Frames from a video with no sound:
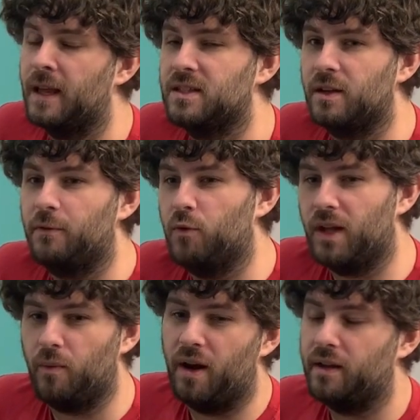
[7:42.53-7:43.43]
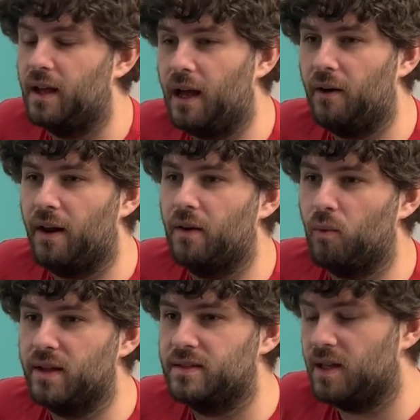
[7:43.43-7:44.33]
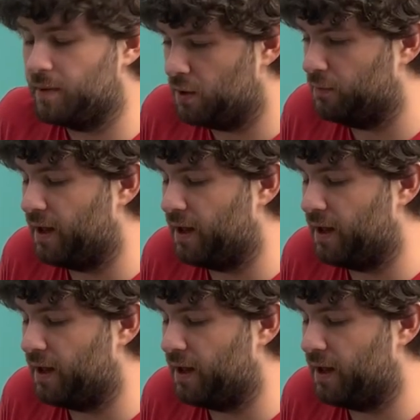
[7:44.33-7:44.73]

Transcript: So if you really wanna geek out on what CPU